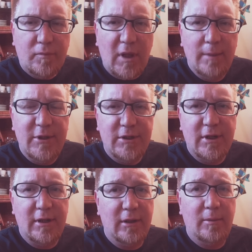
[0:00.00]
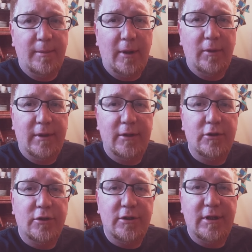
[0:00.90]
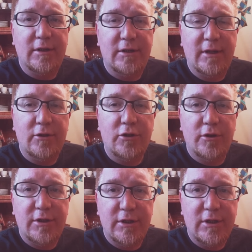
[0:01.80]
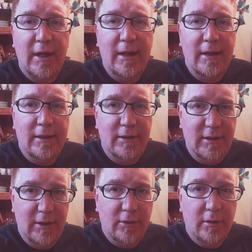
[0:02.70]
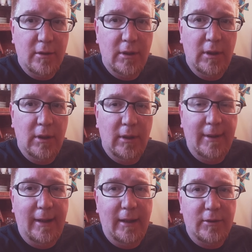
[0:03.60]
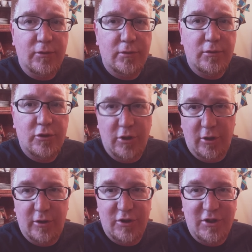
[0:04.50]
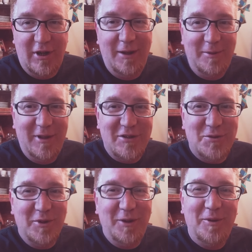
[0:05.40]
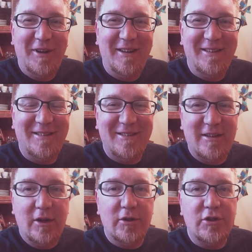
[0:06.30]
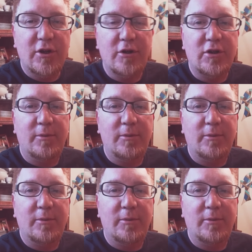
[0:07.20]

Let me just tell you a little bit about what dinner church is. Dinner church is dinner and church. I mean, that's really what it is. It's dinner and church.